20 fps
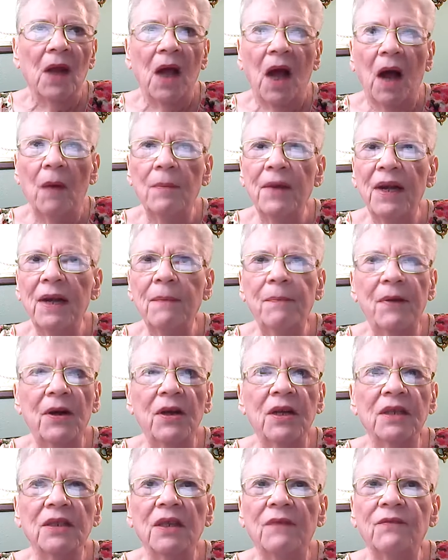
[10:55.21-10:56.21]
How many
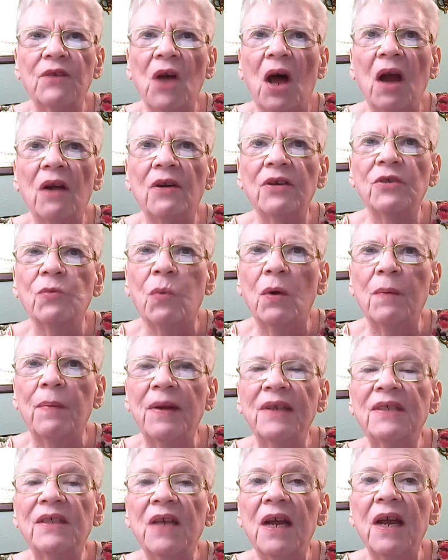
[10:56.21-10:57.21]
billions of dollars would be
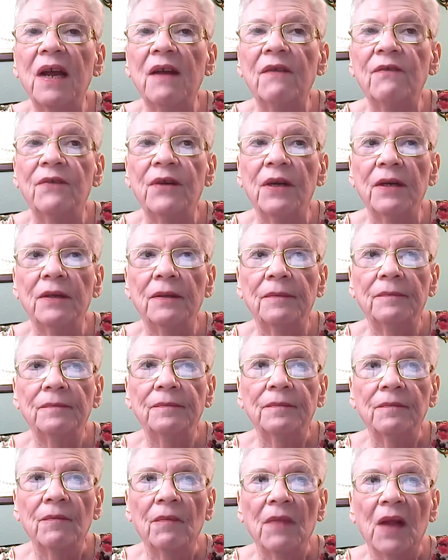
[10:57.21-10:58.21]
saved?
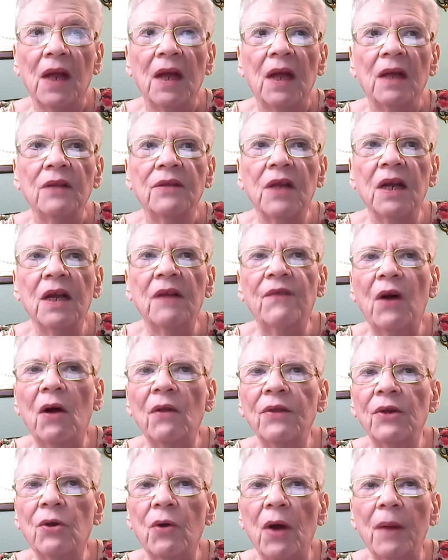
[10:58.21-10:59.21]
Think of
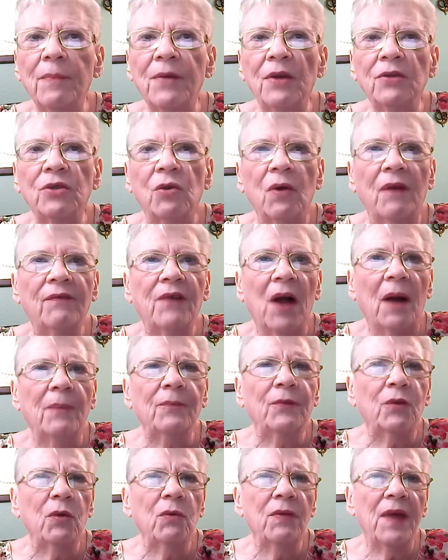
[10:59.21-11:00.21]
all the criminals who have
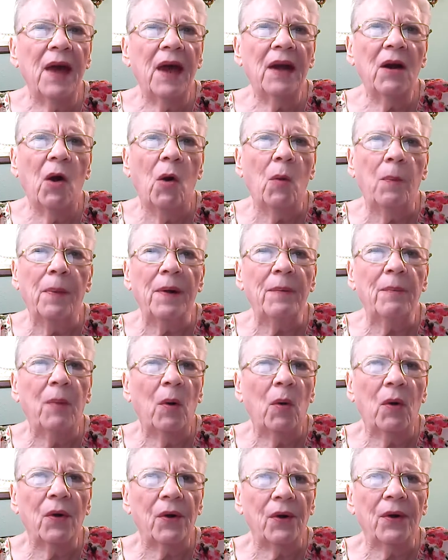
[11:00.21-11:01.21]
come through that open
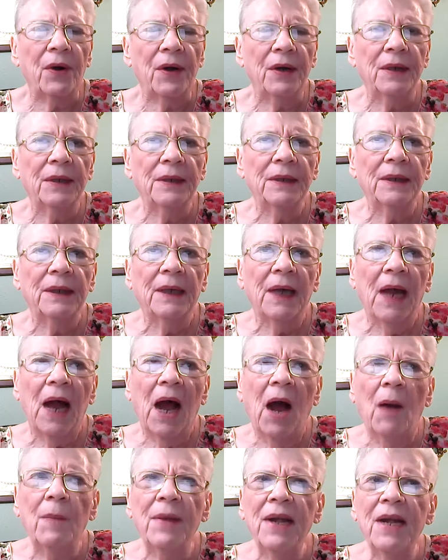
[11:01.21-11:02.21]
border.
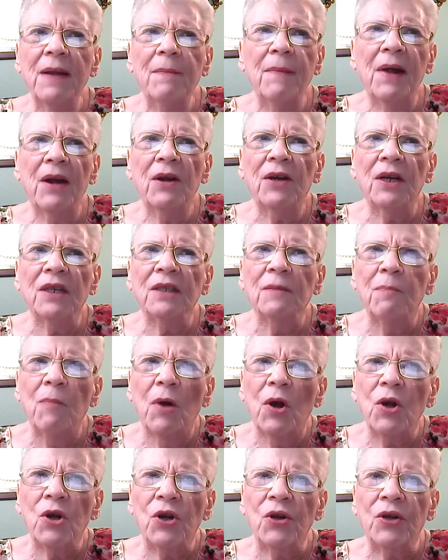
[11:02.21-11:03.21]
How many Americans
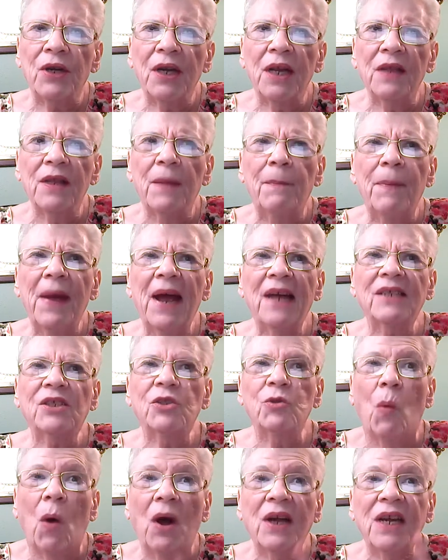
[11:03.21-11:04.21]
murdered in the past
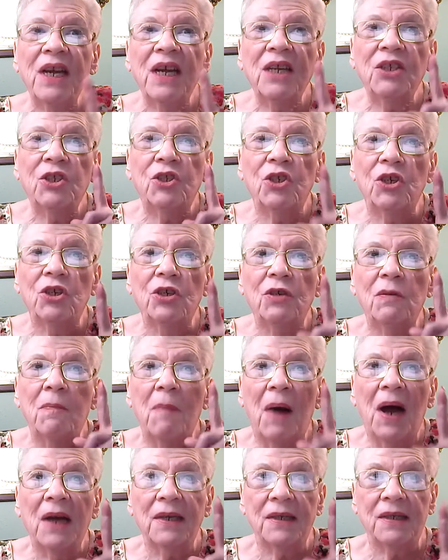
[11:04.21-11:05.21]
22
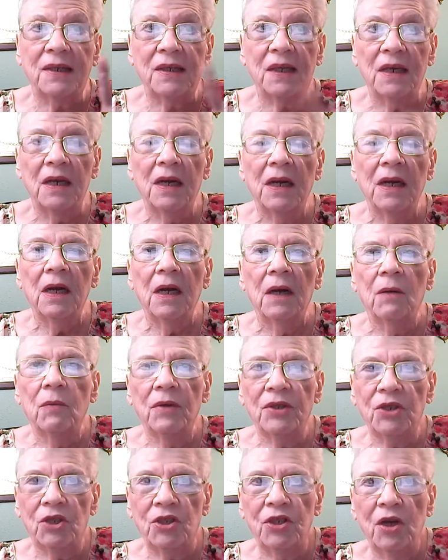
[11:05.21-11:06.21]
months
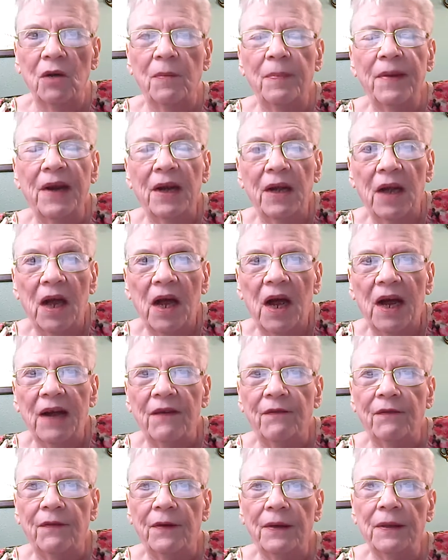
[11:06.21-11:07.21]
would still be alive?
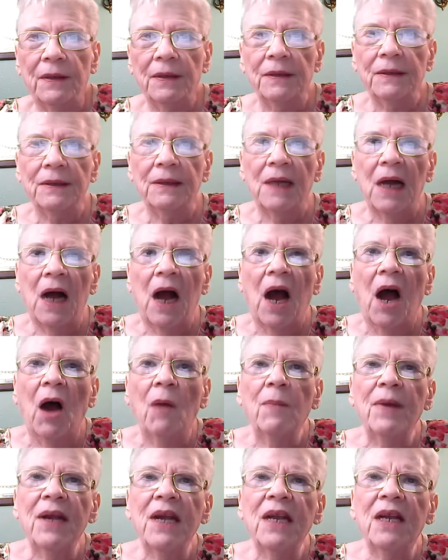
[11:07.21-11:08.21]
How
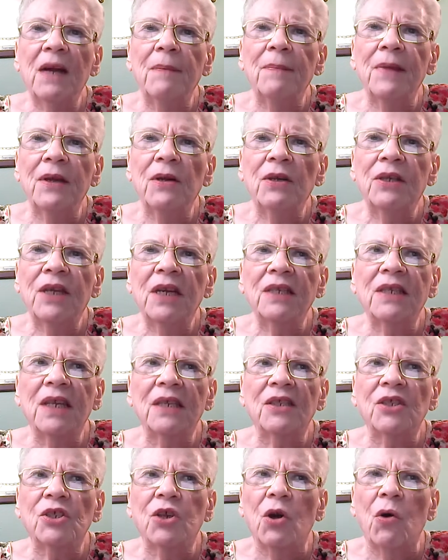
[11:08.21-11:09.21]
many communities and
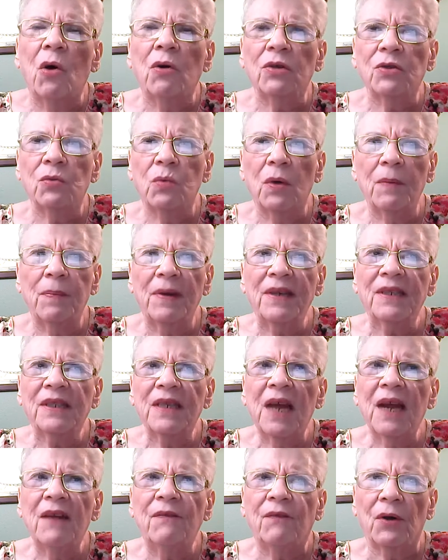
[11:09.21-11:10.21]
schools would be
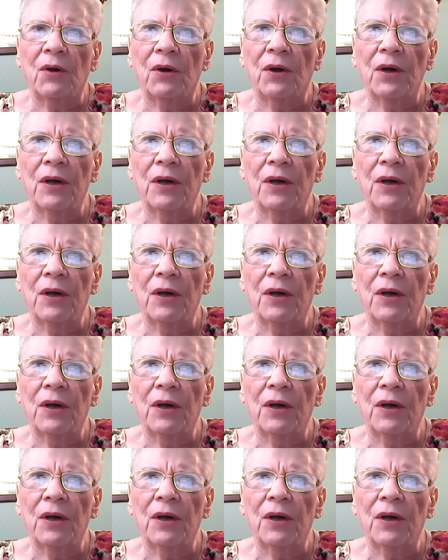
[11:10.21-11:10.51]
safer?